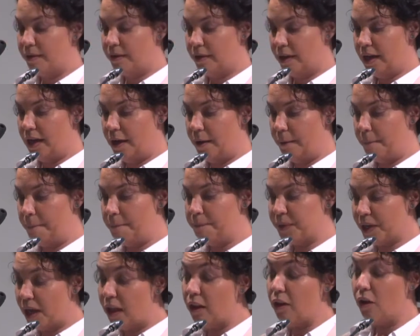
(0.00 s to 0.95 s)
um,
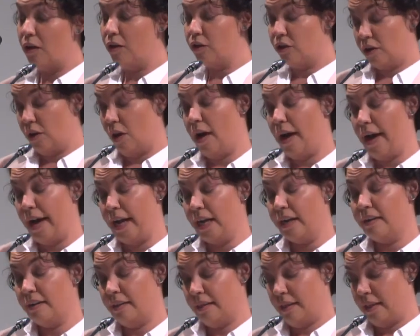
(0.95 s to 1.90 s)

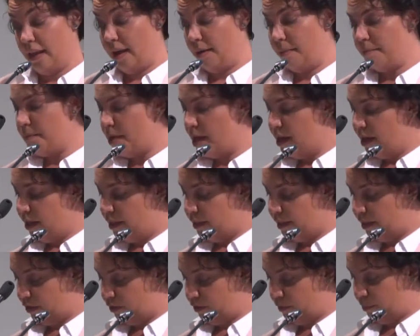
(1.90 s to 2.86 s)
alongside them
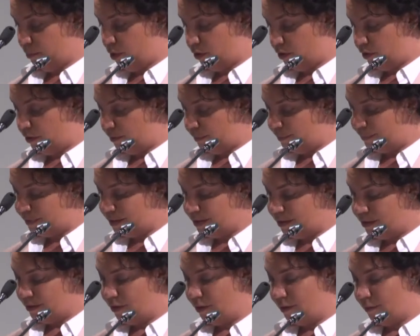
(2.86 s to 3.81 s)
this model.
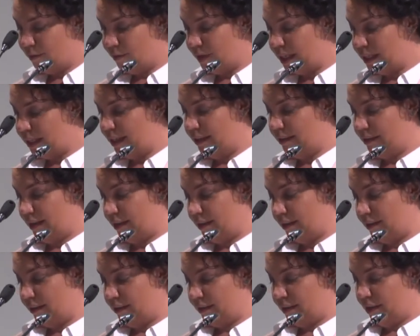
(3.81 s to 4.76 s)
So it really
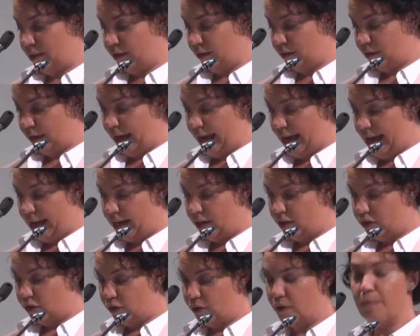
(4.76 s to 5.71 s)
does look at a
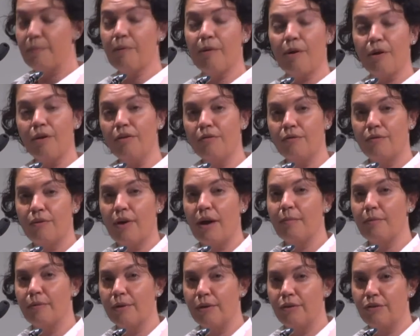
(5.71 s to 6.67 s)
new approach for
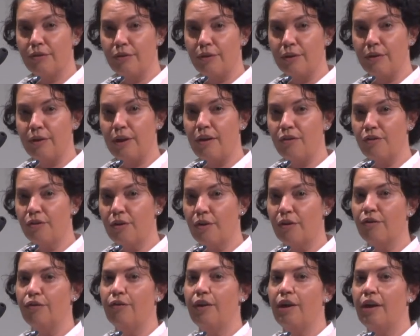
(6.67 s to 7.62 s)
Aboriginal and
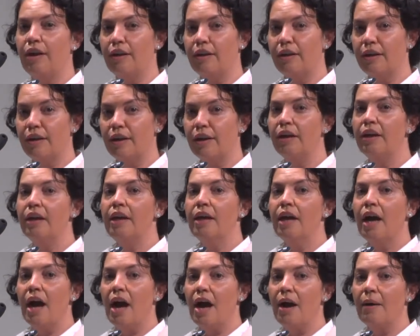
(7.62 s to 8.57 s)
Torres Strait Islander
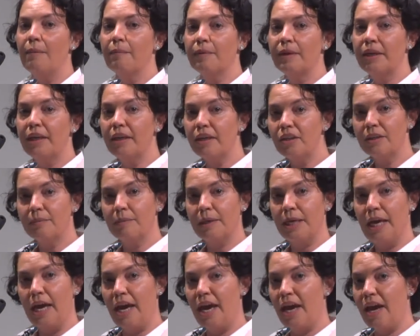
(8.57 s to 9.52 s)
um, kinship
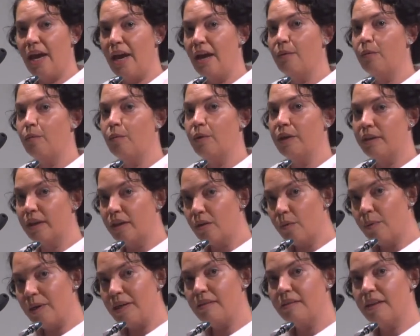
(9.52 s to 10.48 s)
care within
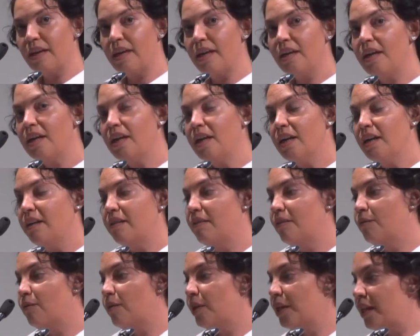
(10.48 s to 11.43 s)
Queensland. It's
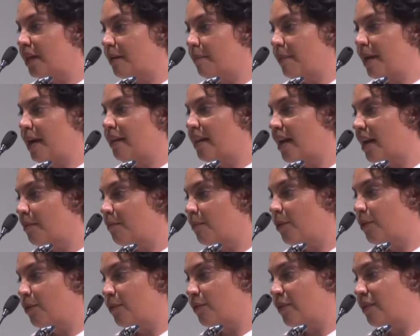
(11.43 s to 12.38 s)
really about that
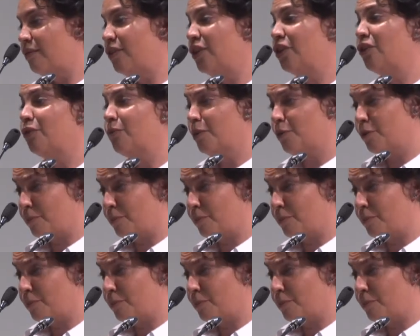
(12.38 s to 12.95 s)
importance of children